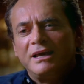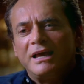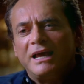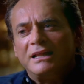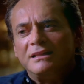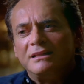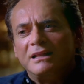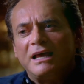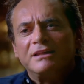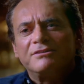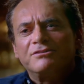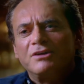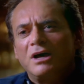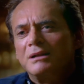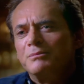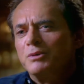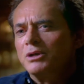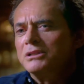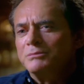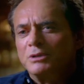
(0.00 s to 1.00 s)
And I
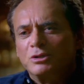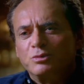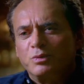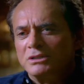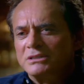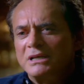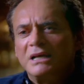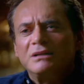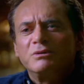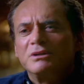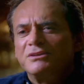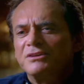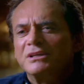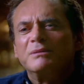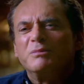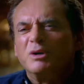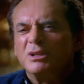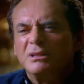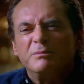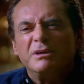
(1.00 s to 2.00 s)
thought about them at once. I don't want to
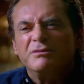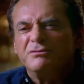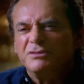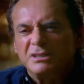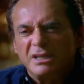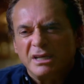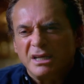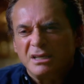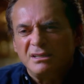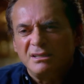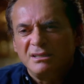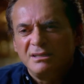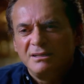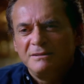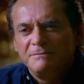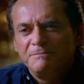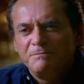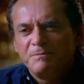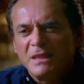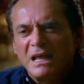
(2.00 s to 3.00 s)
think about them every day.
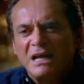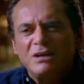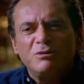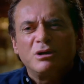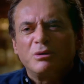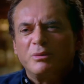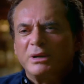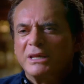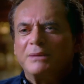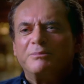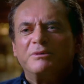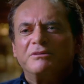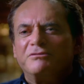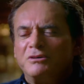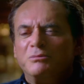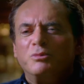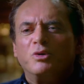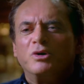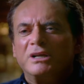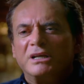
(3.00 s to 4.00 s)
I don't want to wake up
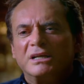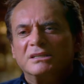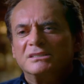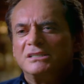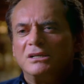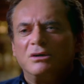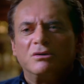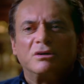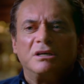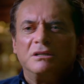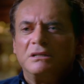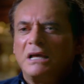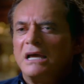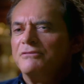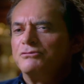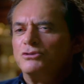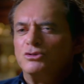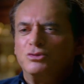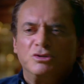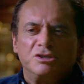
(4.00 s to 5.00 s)
every morning and say, okay, I
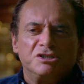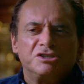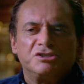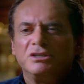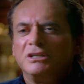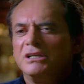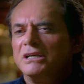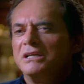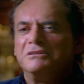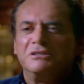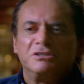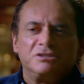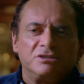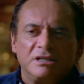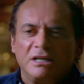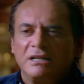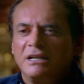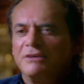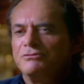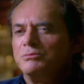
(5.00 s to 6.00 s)
have to do this today and this
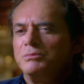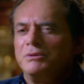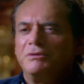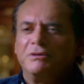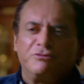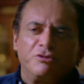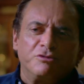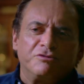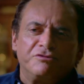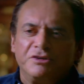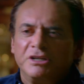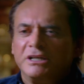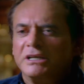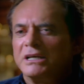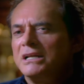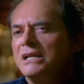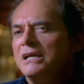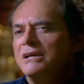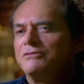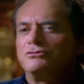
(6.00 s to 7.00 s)
today, and I have to be
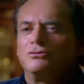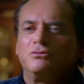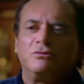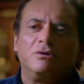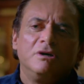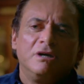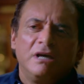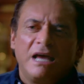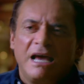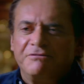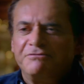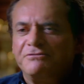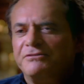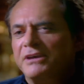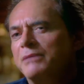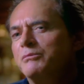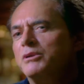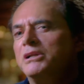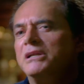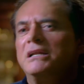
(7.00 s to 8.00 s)
fulfilling, and I have to have
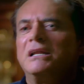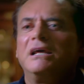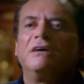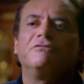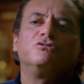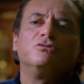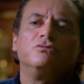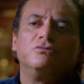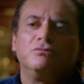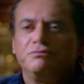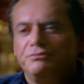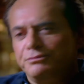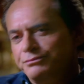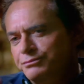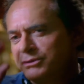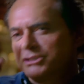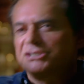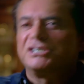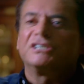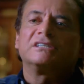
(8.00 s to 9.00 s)
family, and I have to
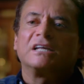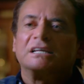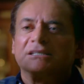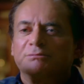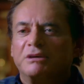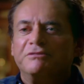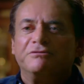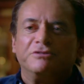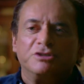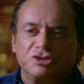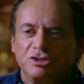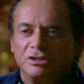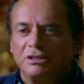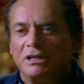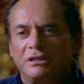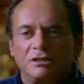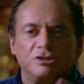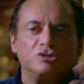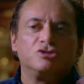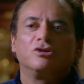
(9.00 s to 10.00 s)
exercise my vision
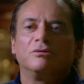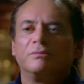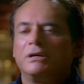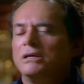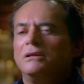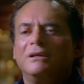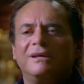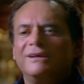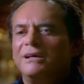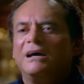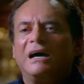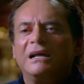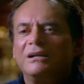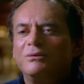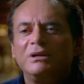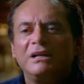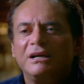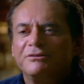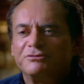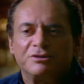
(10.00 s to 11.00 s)
and enjoy I
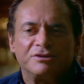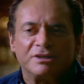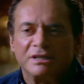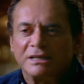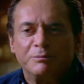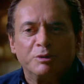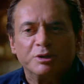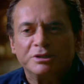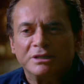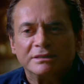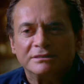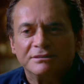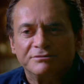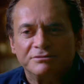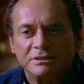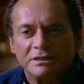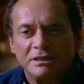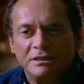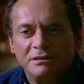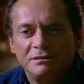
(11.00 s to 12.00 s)
don't want to have to think about that
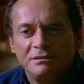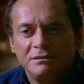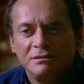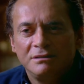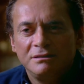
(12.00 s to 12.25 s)
every day.